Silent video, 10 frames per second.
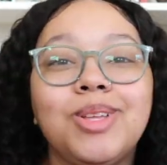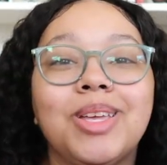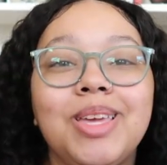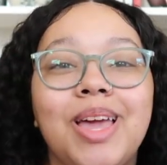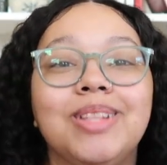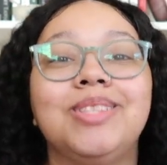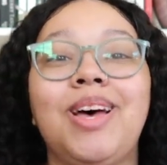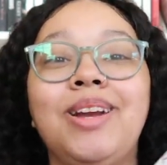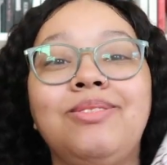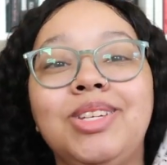look at the
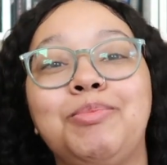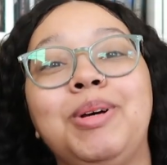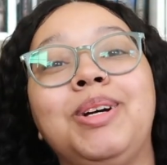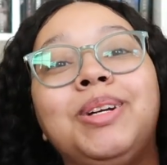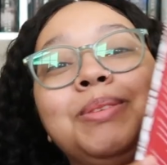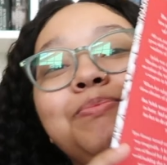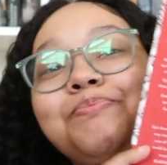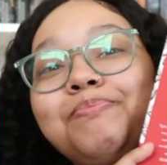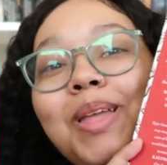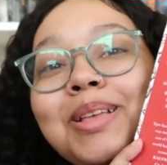inside of this book.
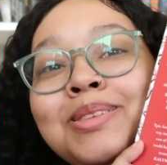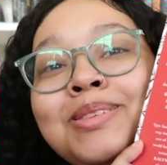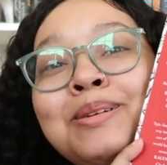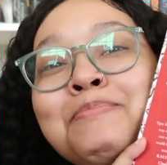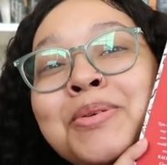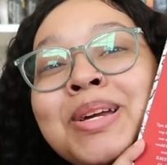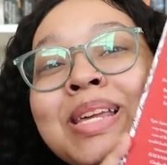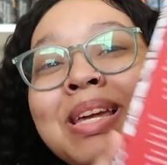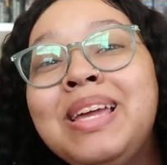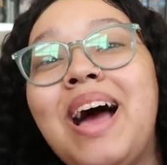So
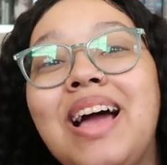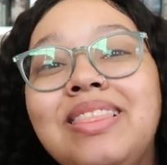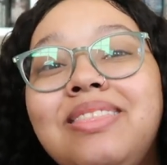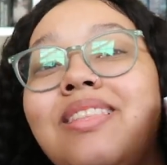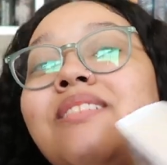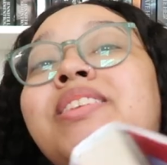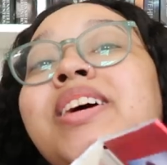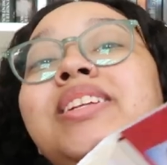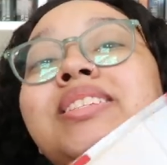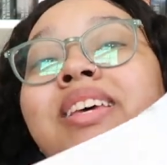pretty. I love
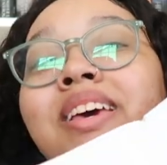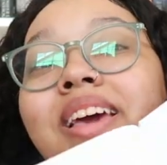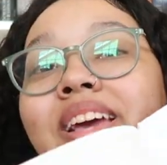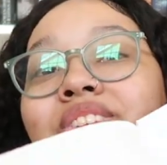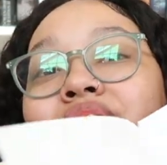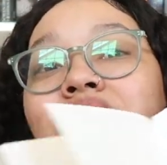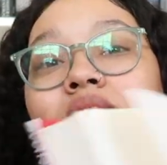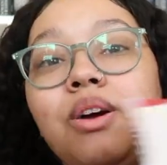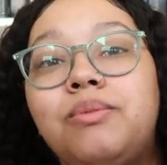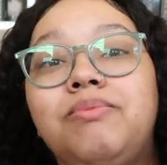it. It's just,
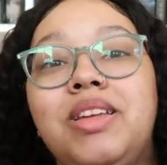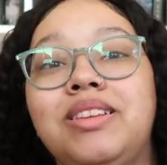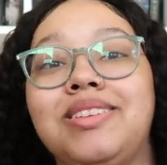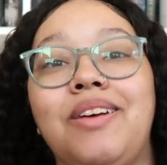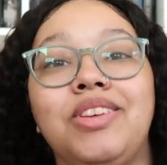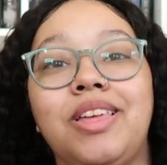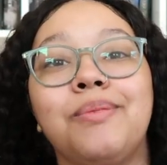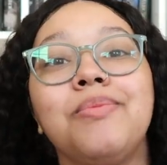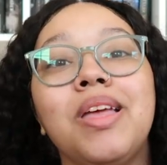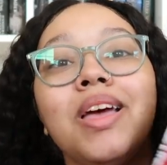oh, that doesn't have anything.
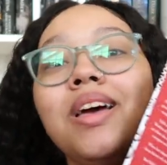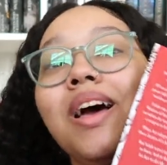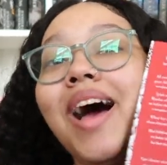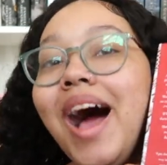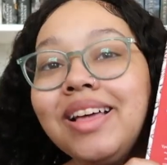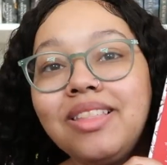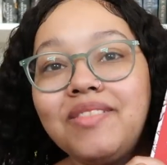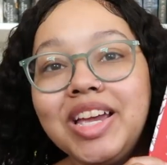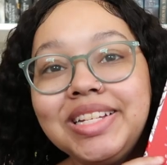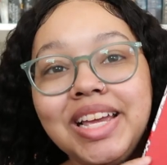I love
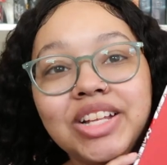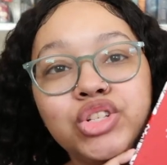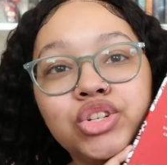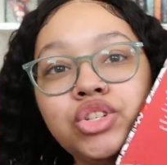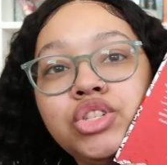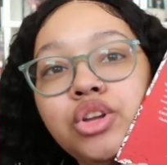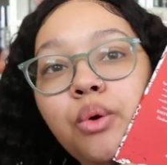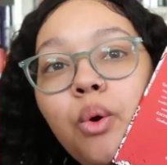it. It's just so